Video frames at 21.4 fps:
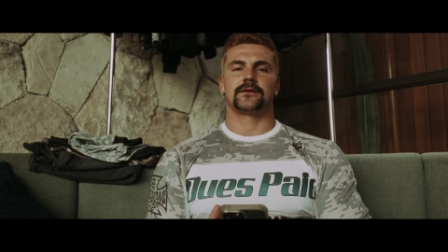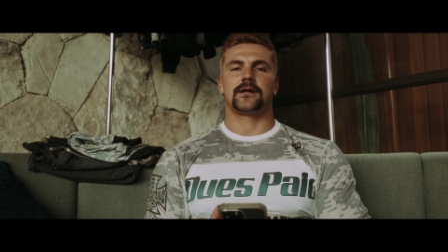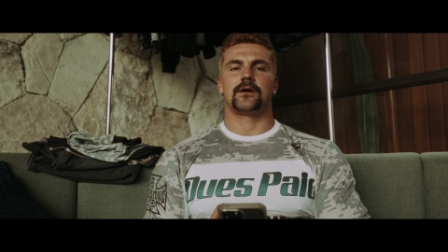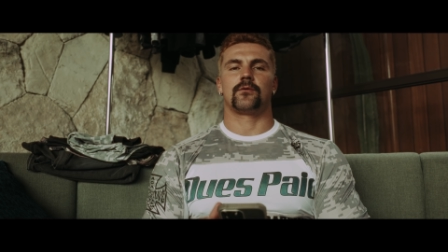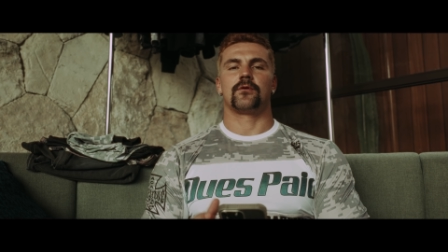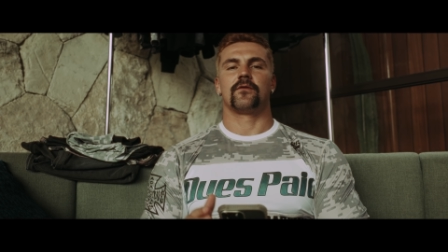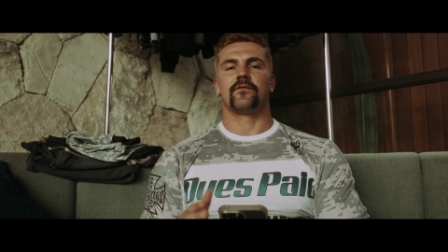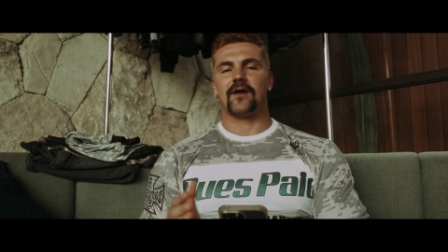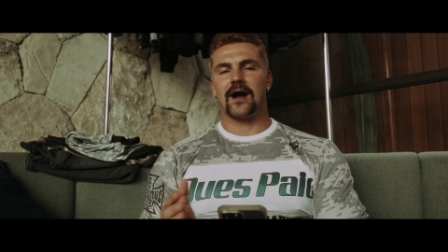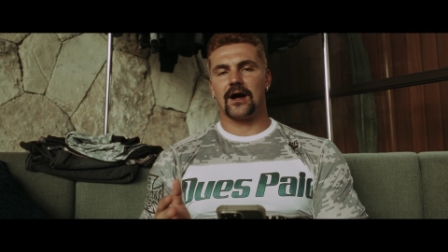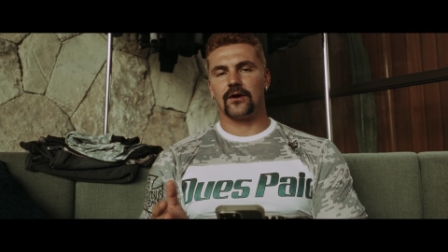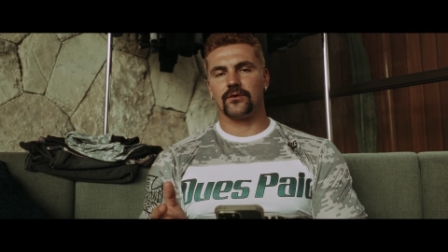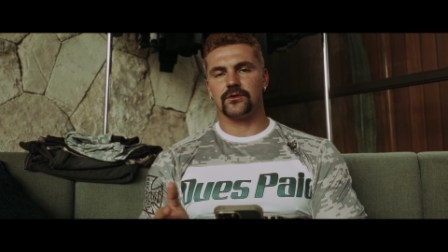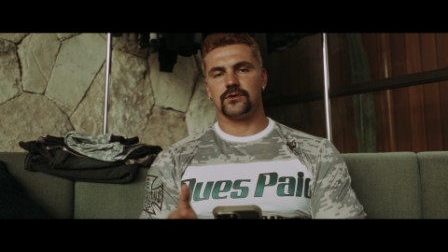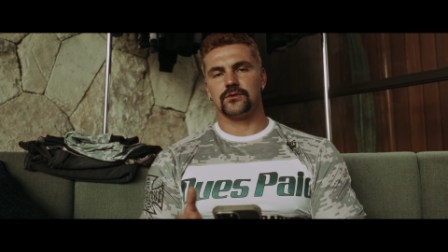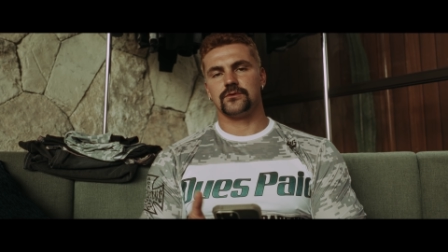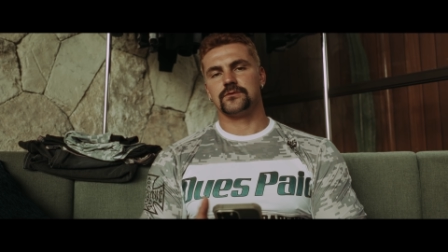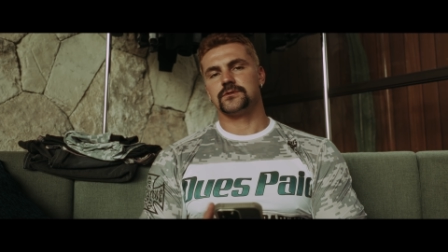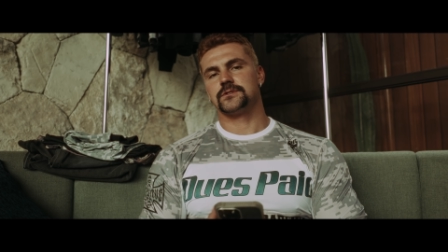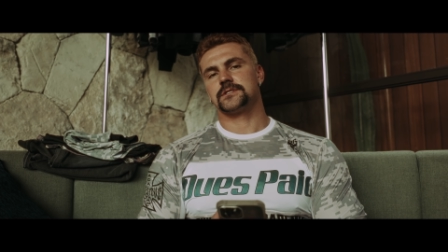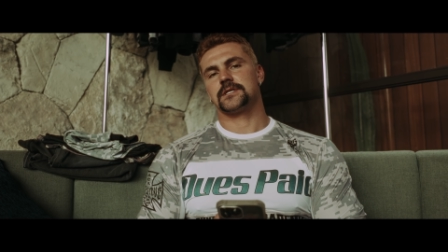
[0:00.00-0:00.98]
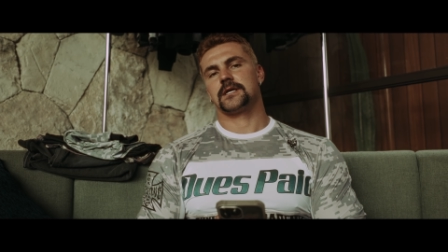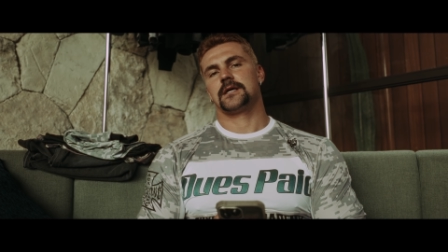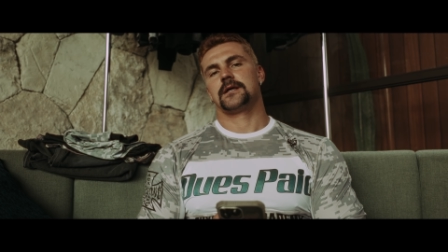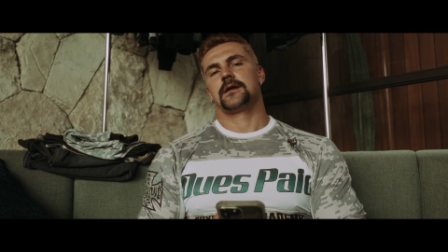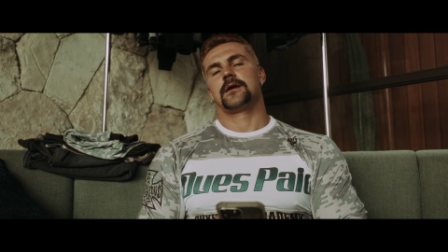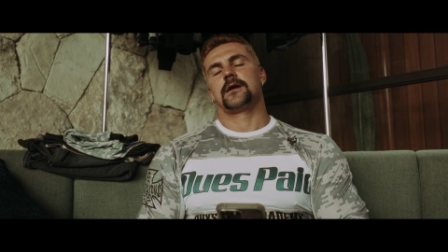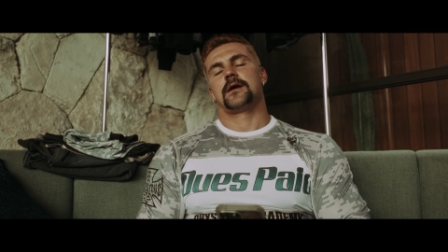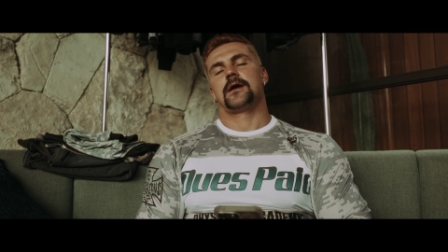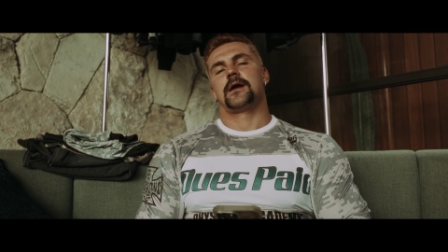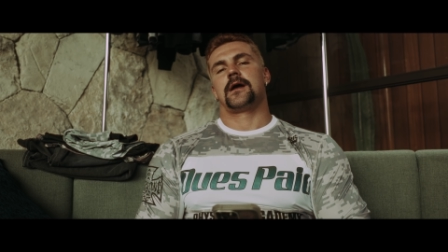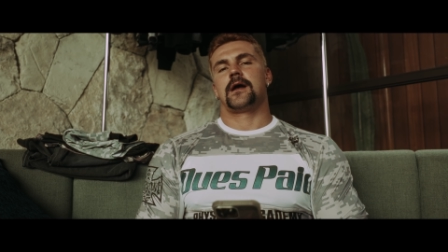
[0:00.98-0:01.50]
Our values,
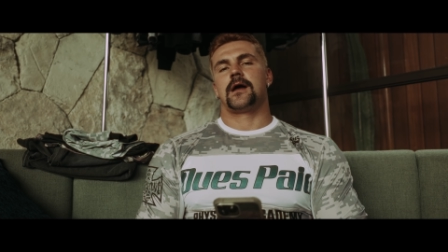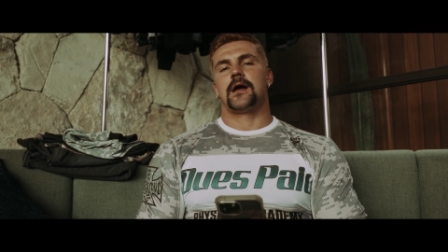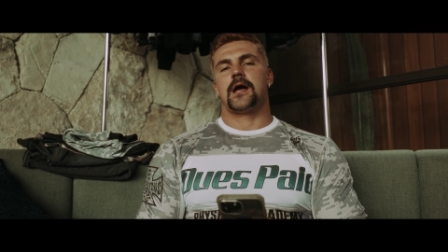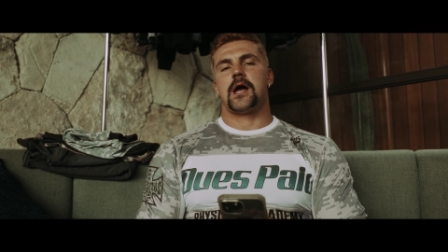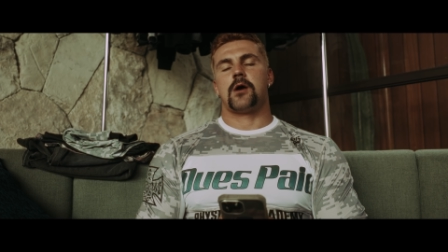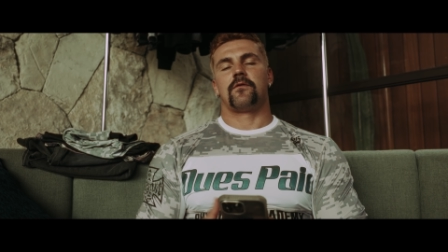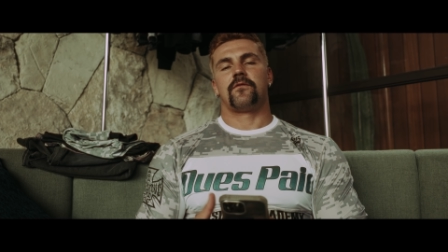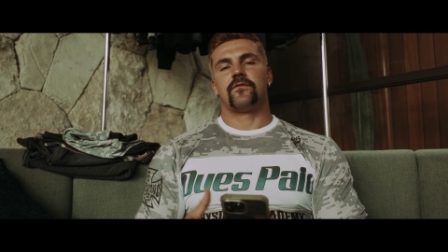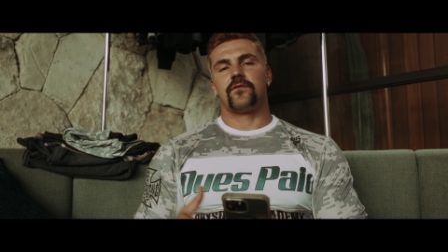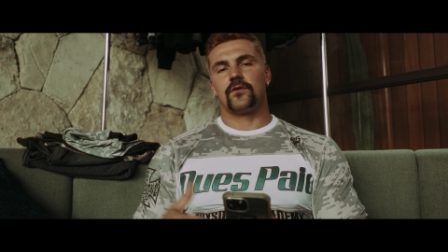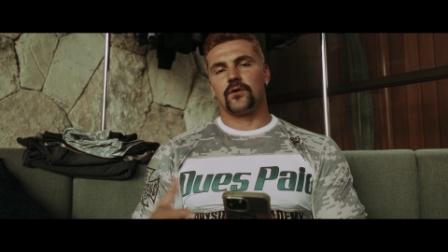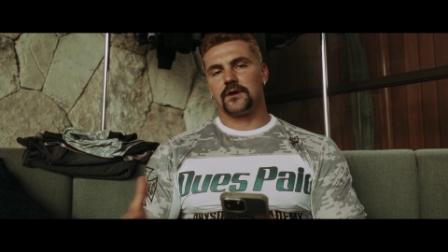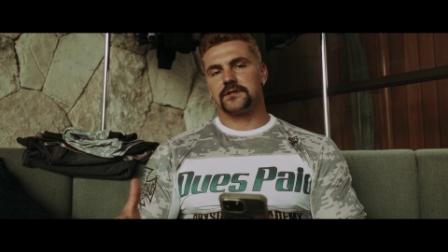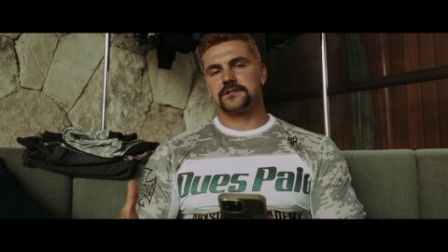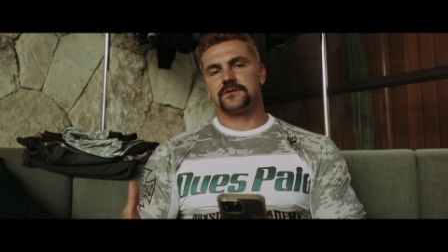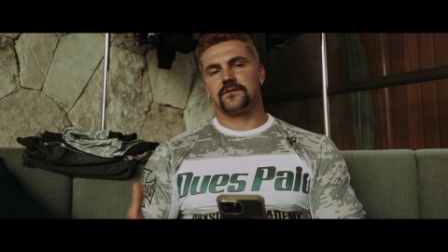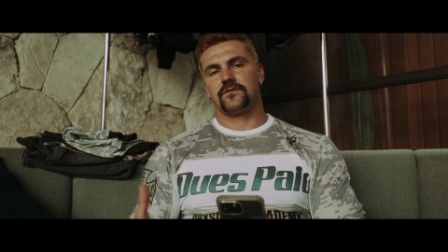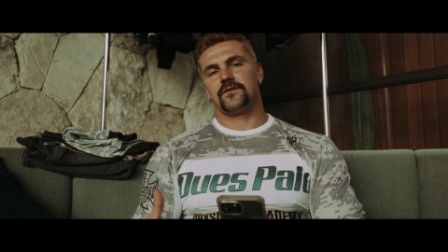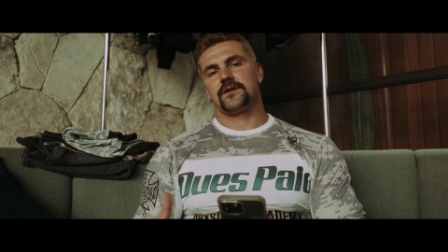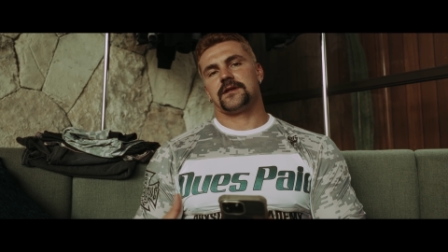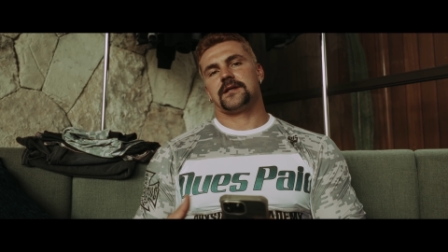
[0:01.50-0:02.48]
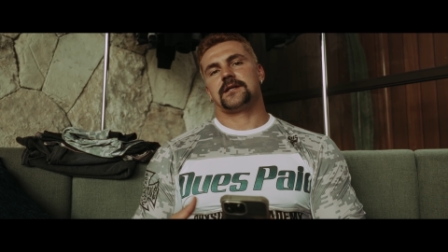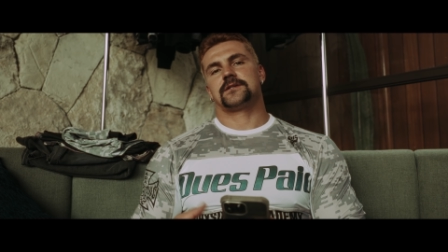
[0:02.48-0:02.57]
our philosophy,